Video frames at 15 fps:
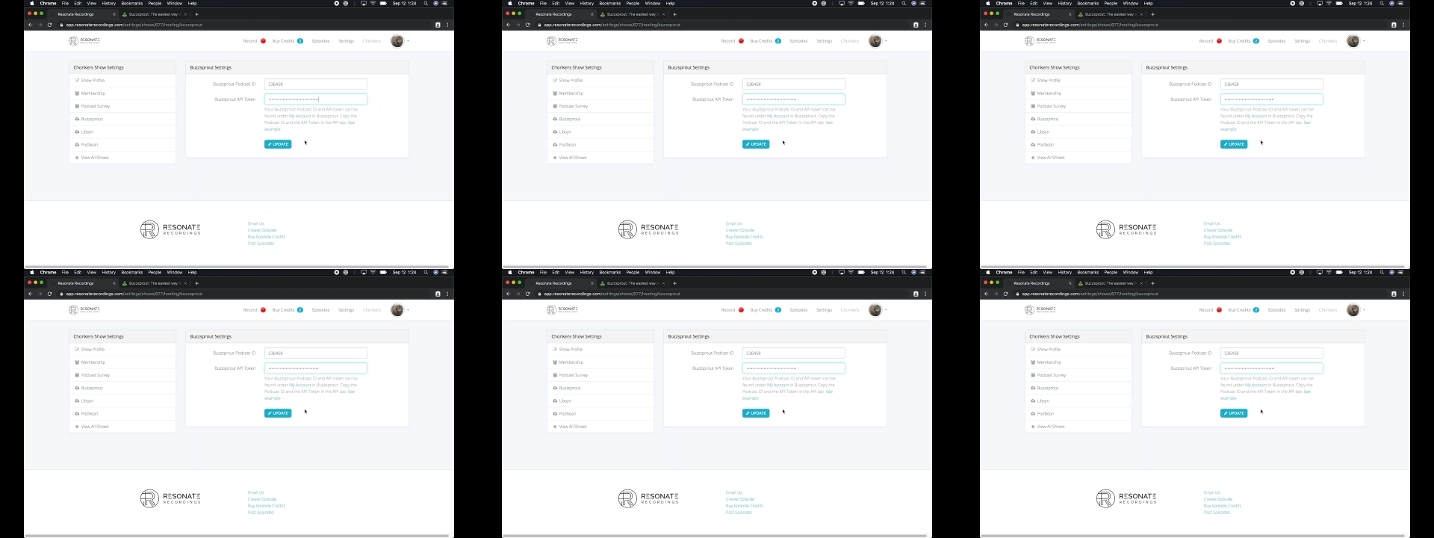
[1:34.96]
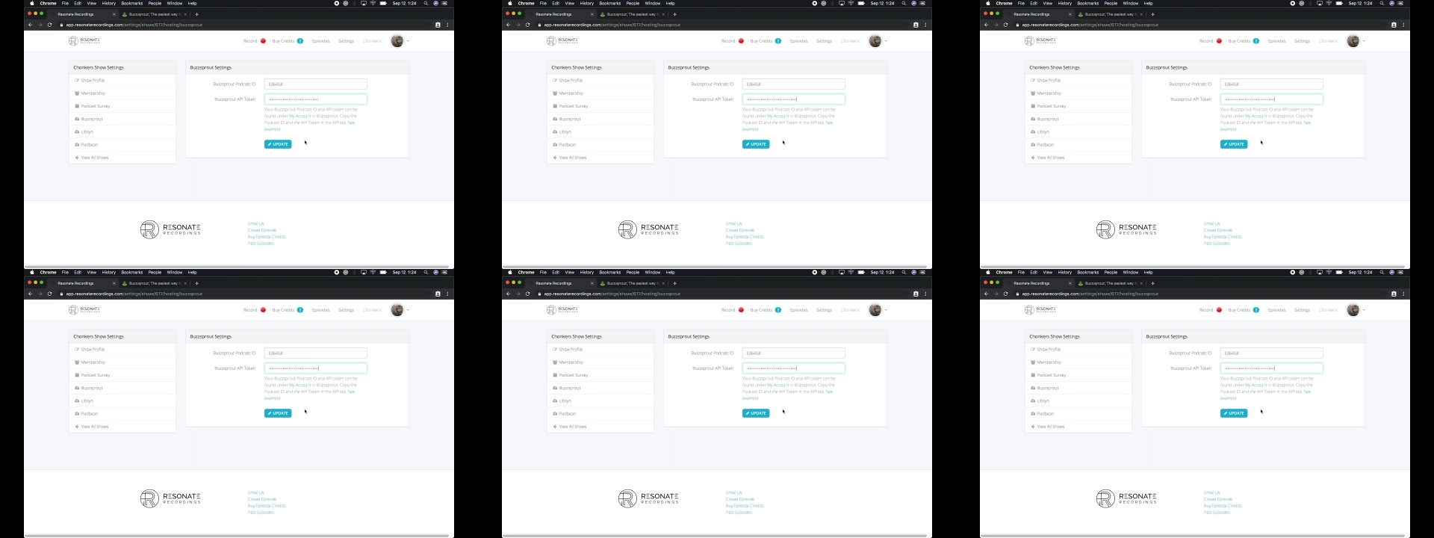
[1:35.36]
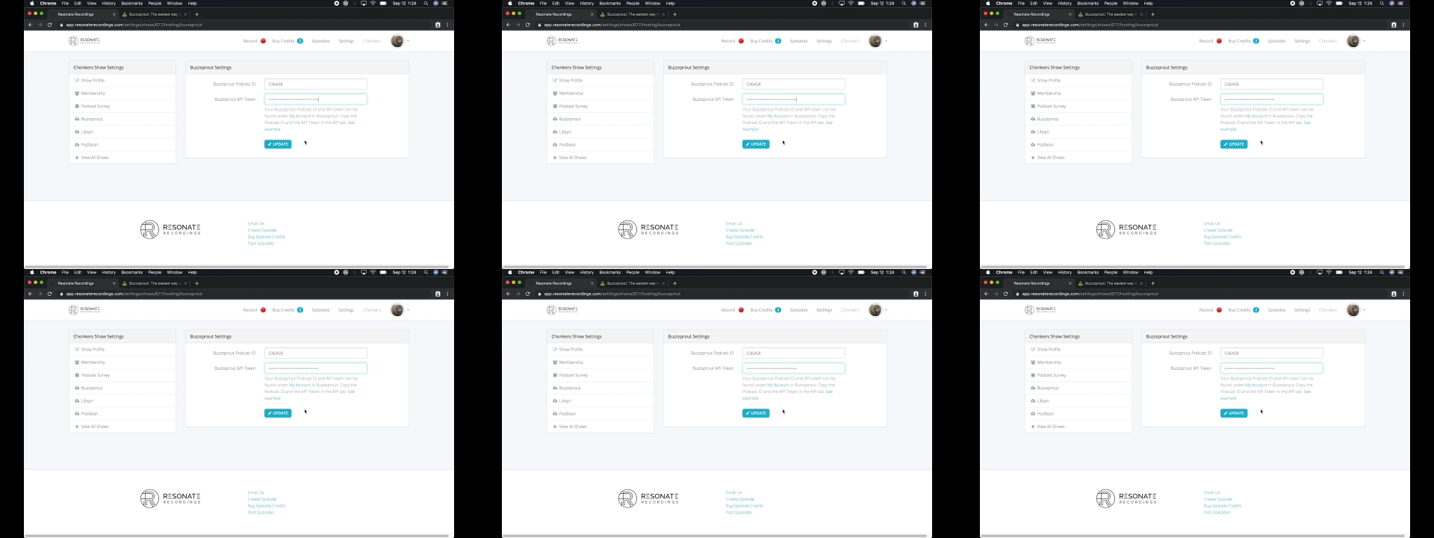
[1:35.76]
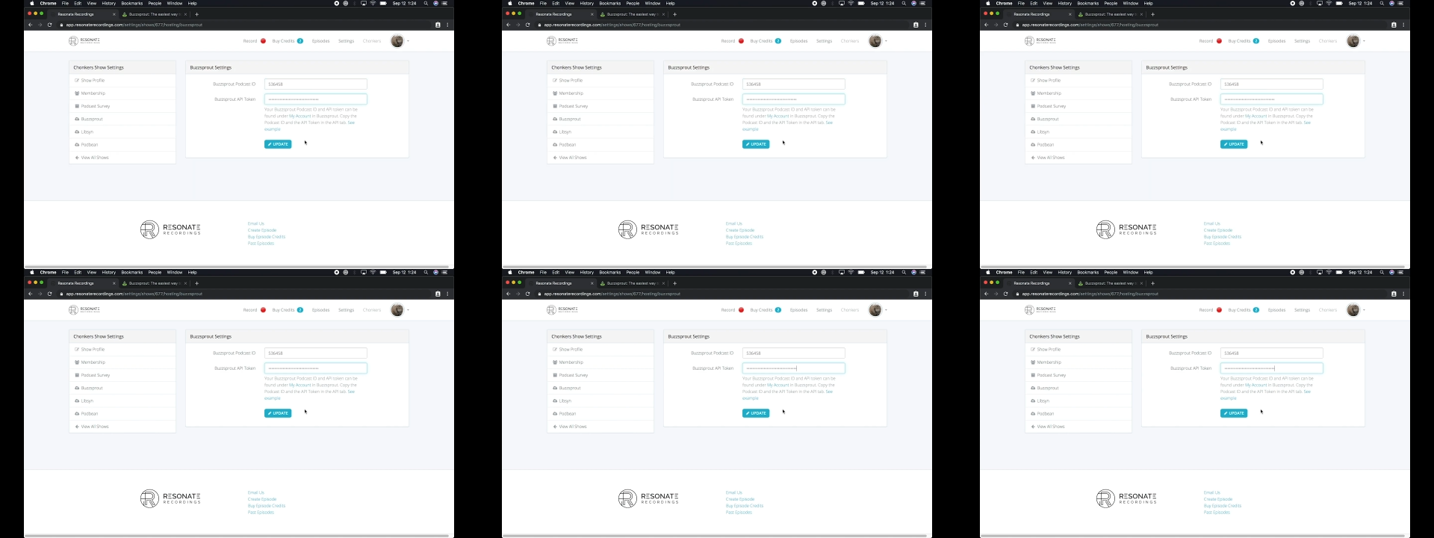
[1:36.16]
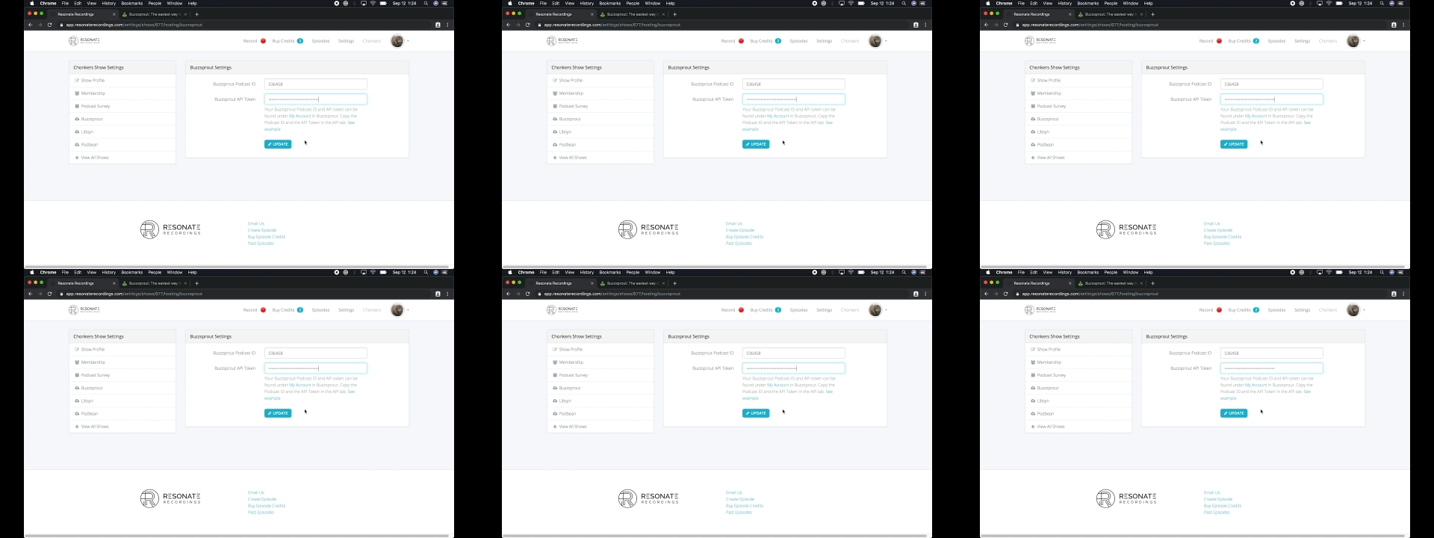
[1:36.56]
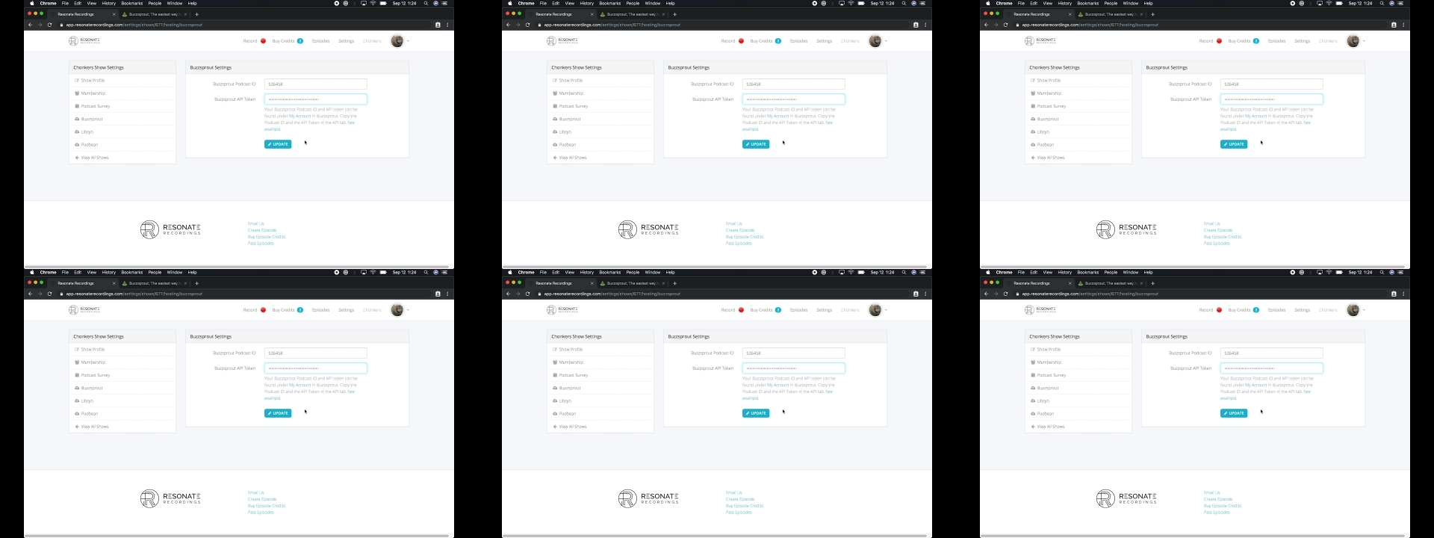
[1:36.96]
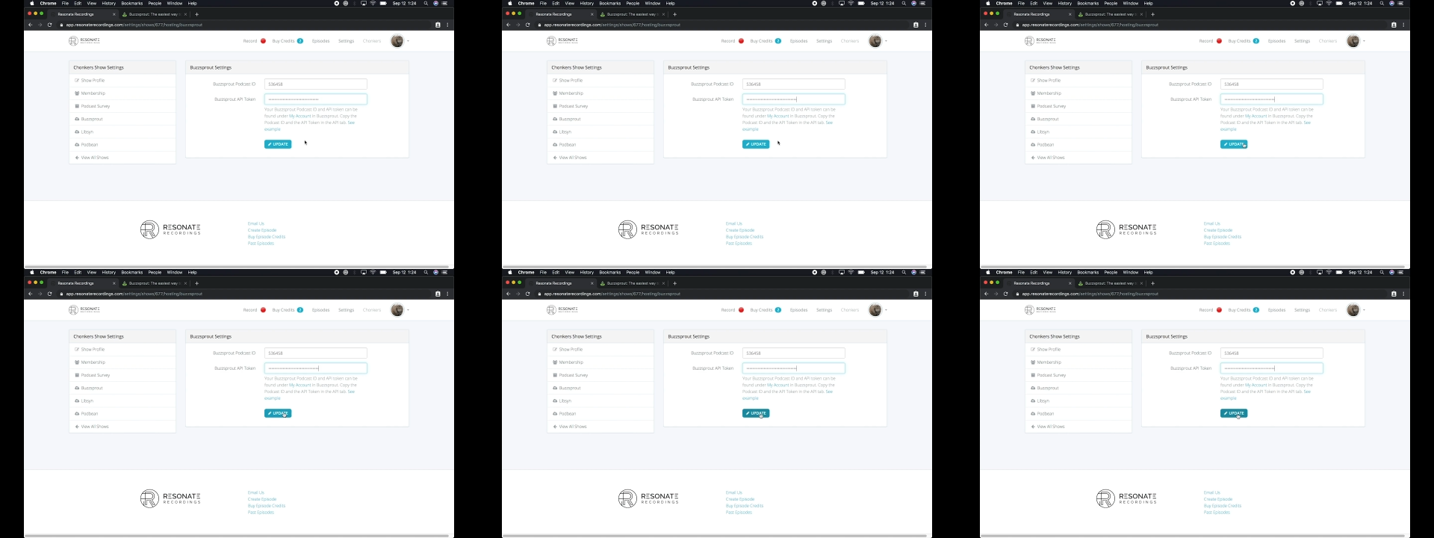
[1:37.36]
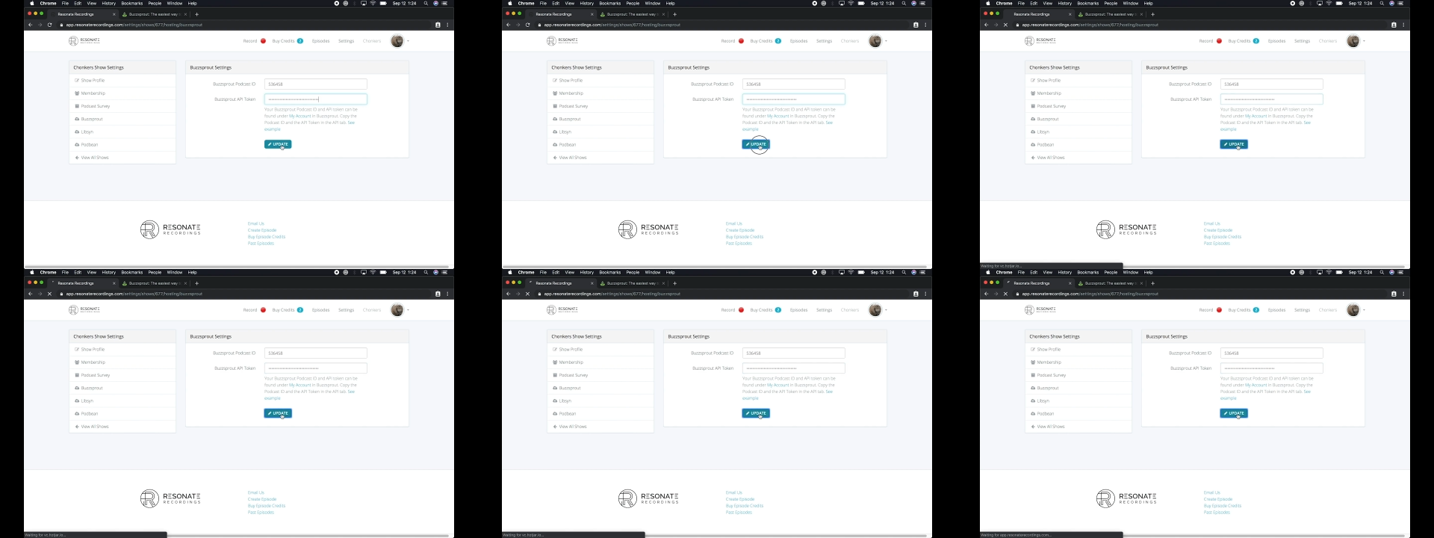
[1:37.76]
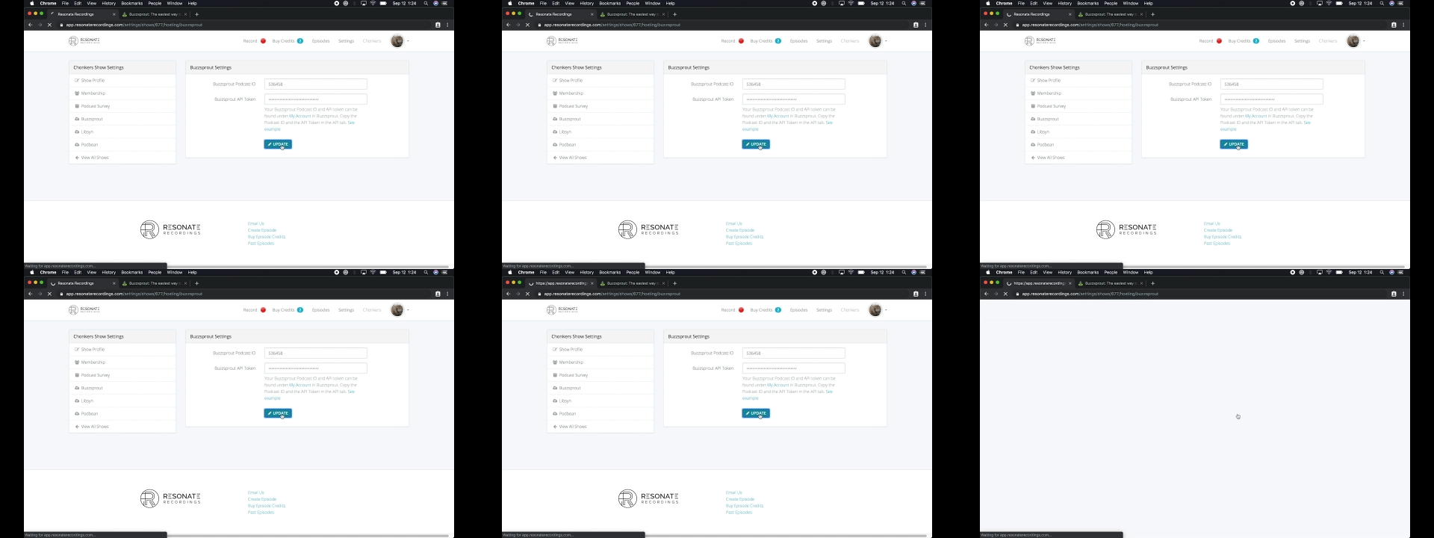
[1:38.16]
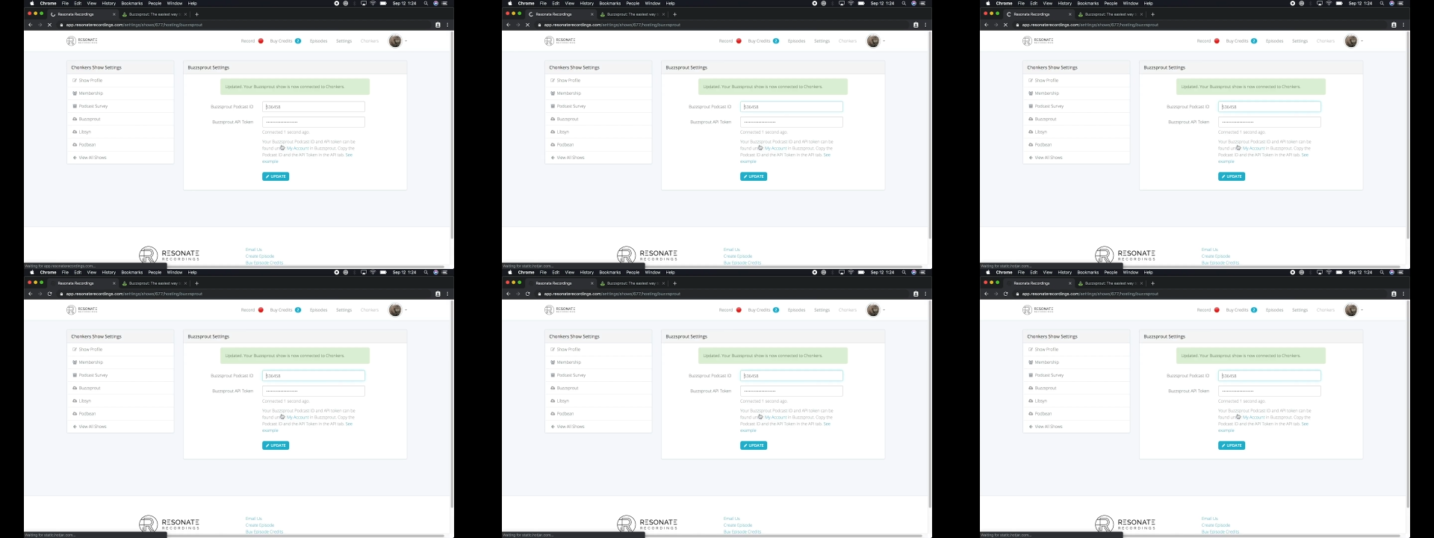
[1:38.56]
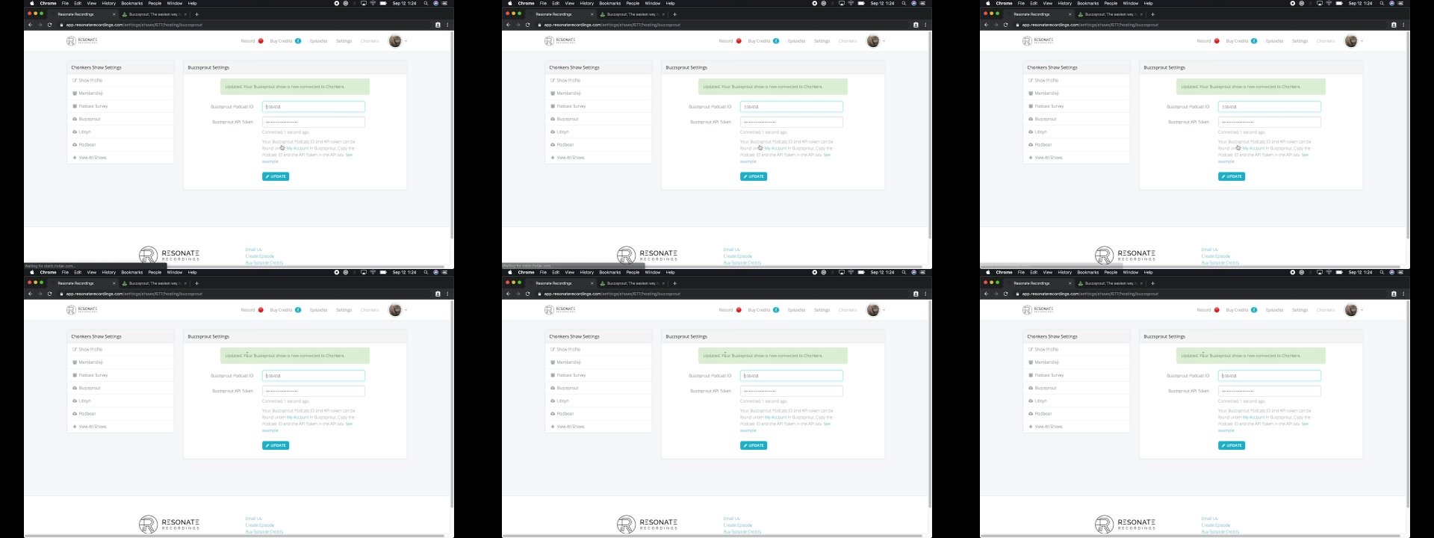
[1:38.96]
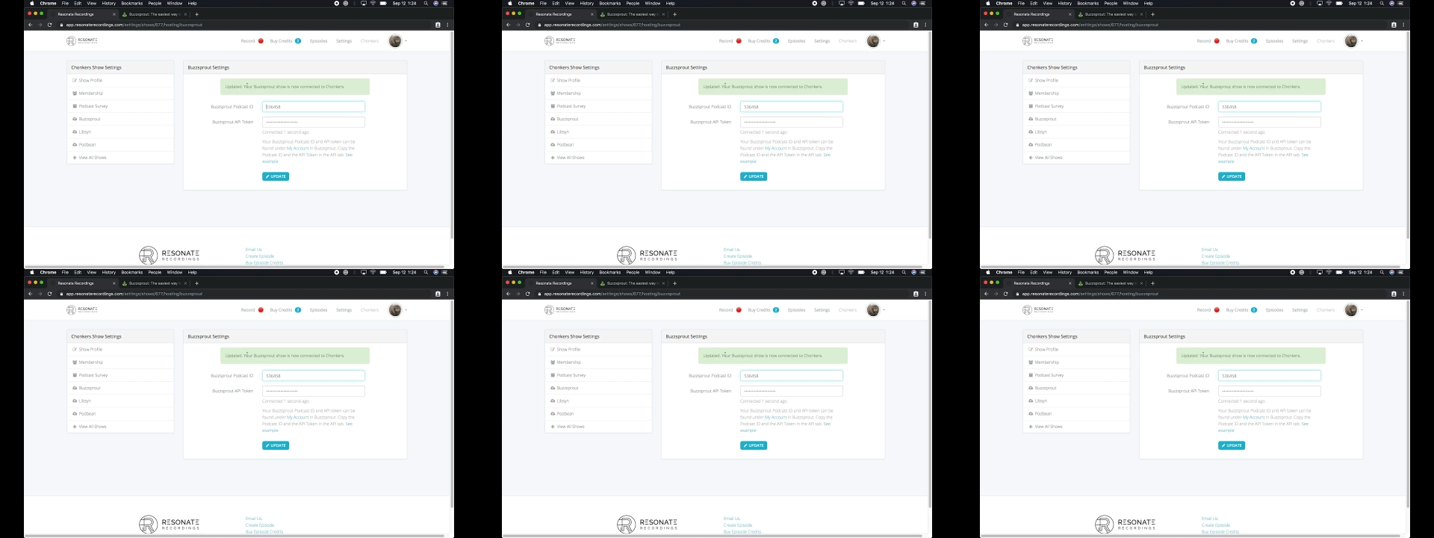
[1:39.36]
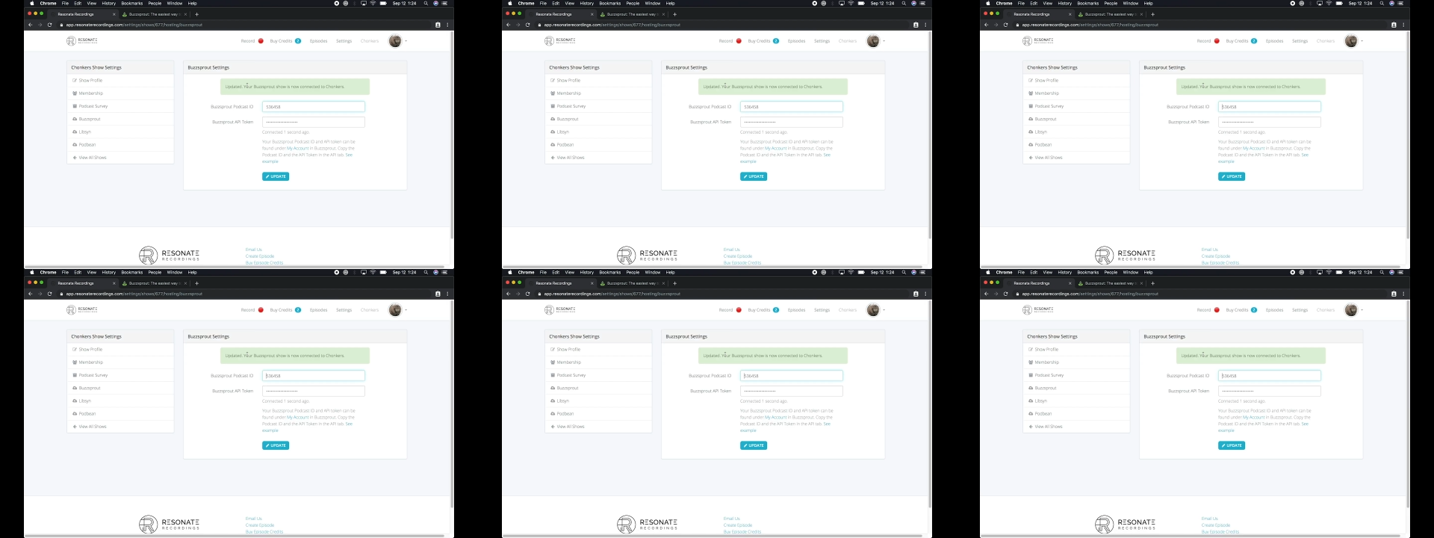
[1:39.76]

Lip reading: (no speaker visible)